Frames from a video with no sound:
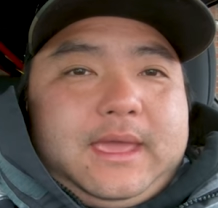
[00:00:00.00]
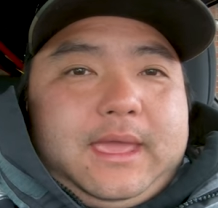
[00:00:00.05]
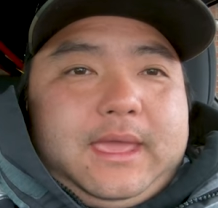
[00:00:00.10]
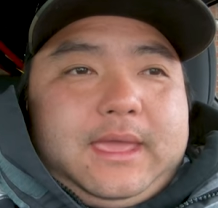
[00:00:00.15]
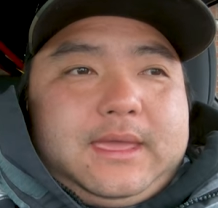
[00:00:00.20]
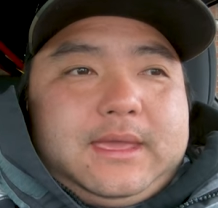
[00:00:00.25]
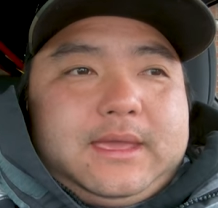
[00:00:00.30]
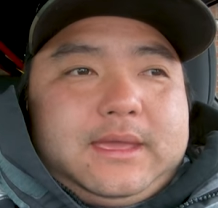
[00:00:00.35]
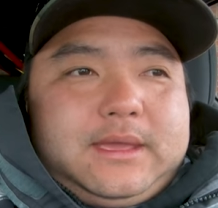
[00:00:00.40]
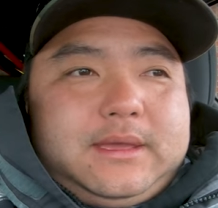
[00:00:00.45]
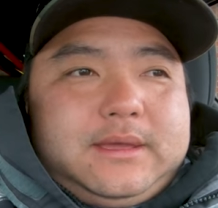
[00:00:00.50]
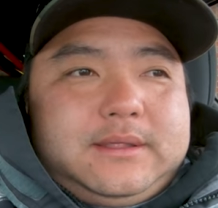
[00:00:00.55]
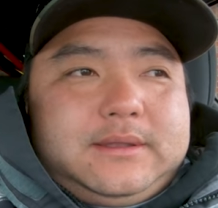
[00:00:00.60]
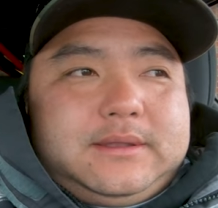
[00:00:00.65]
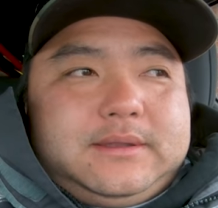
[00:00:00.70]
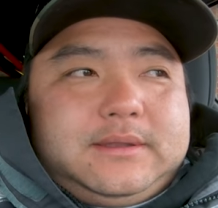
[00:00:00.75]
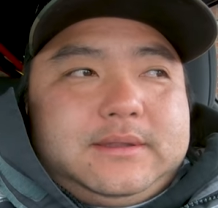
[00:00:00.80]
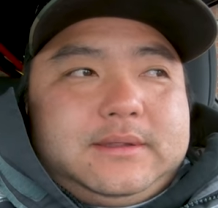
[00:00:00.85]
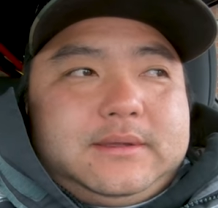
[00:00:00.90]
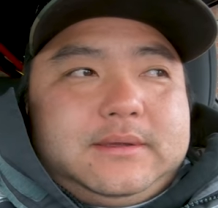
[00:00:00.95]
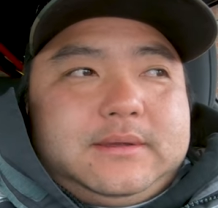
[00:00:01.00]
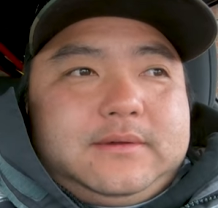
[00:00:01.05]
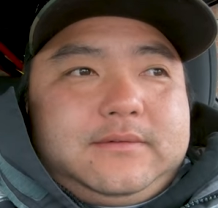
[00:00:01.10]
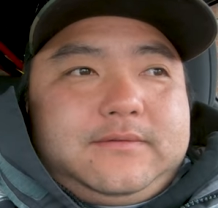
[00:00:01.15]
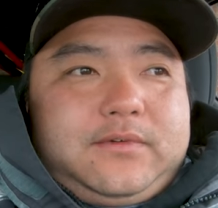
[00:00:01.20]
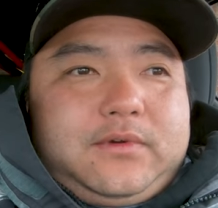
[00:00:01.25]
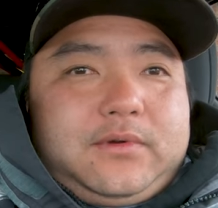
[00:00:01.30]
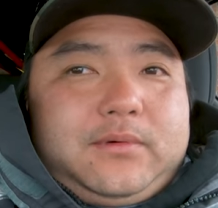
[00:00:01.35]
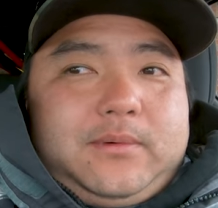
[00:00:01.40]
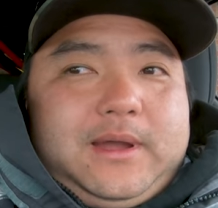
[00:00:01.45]
And
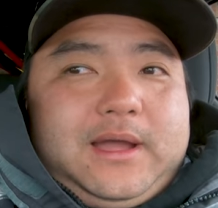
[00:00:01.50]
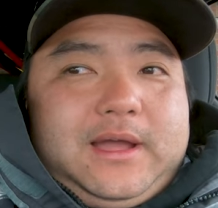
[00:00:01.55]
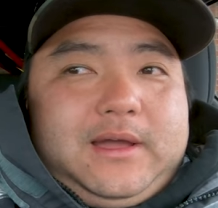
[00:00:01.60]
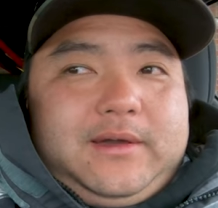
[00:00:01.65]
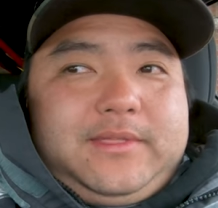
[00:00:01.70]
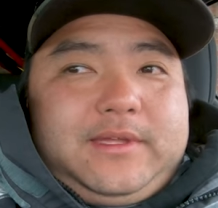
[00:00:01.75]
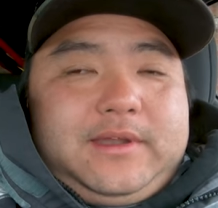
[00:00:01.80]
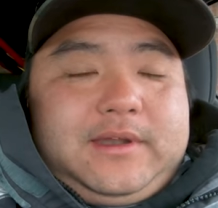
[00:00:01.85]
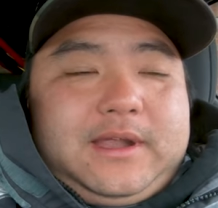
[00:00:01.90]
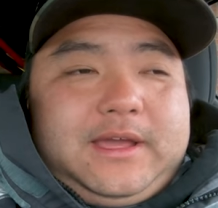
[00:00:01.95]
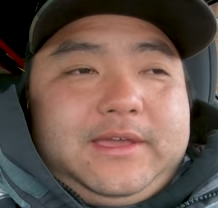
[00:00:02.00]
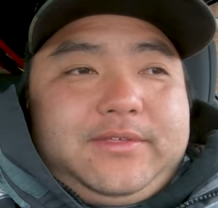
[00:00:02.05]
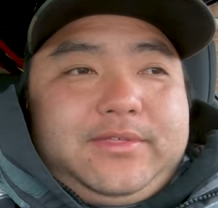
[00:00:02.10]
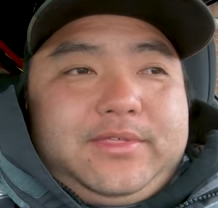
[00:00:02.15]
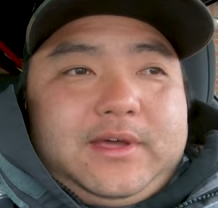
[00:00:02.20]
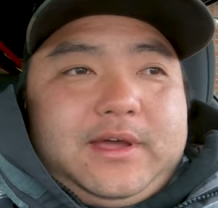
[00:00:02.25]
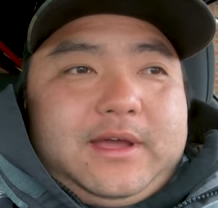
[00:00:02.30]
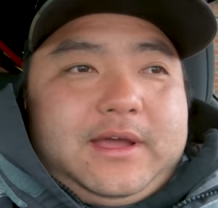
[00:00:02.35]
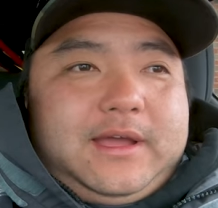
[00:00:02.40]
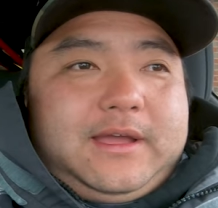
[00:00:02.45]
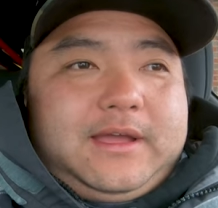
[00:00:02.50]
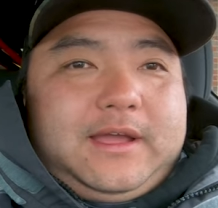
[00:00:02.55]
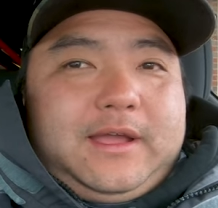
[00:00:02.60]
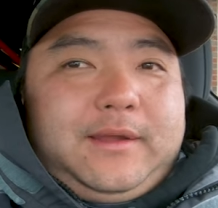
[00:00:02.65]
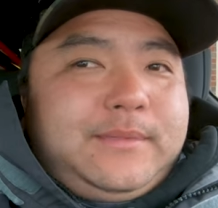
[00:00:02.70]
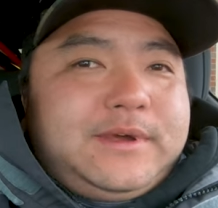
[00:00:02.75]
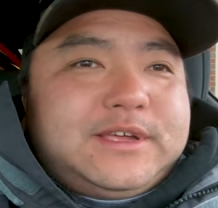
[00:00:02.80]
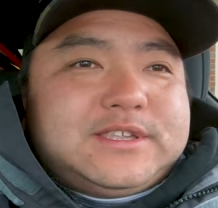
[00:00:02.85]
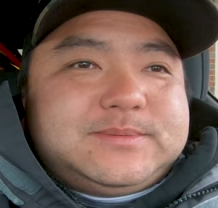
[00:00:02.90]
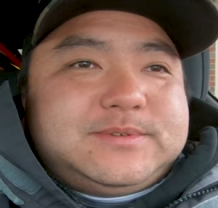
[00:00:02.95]
for a while there, I thought
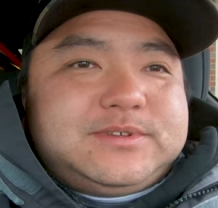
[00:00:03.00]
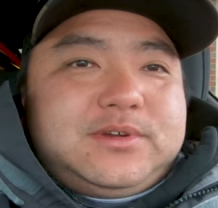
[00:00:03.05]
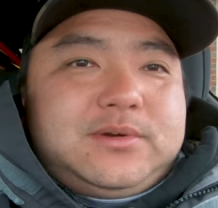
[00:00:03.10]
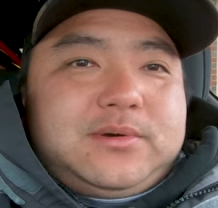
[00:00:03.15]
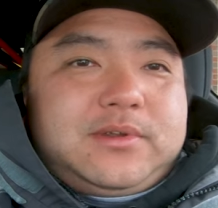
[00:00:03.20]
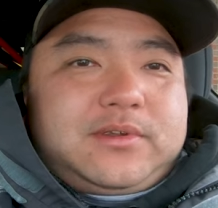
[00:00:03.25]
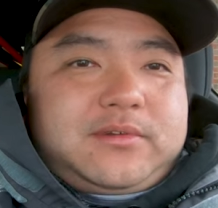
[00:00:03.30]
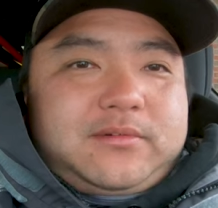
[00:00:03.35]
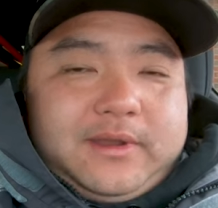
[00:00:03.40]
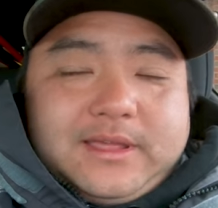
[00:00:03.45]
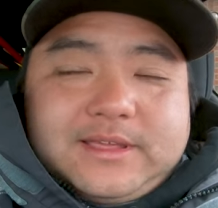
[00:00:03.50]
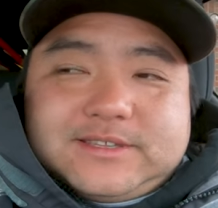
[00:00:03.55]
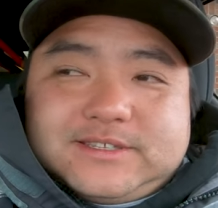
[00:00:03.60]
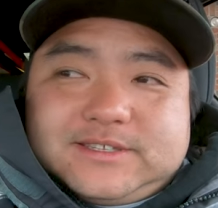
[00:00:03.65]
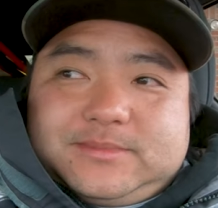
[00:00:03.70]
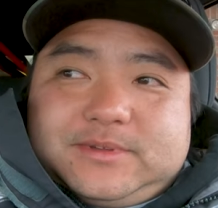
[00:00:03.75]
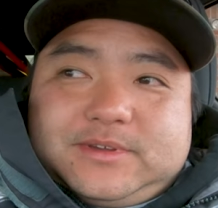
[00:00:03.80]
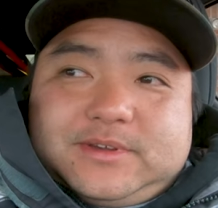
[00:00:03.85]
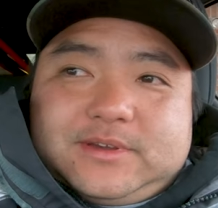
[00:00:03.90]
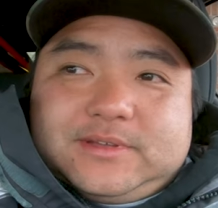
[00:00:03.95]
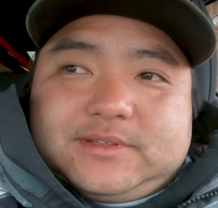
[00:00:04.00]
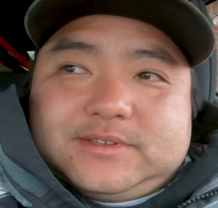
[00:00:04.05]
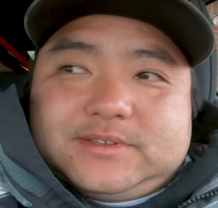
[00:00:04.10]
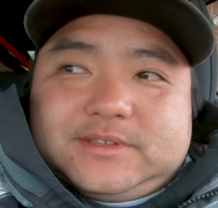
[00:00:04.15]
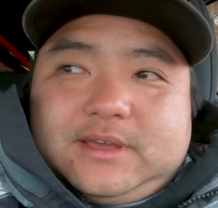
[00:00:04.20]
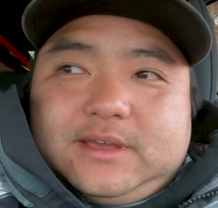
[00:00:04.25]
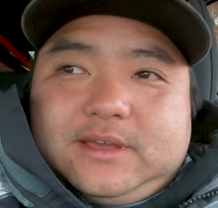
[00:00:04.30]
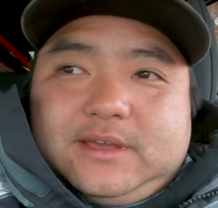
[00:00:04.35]
I must be going crazy because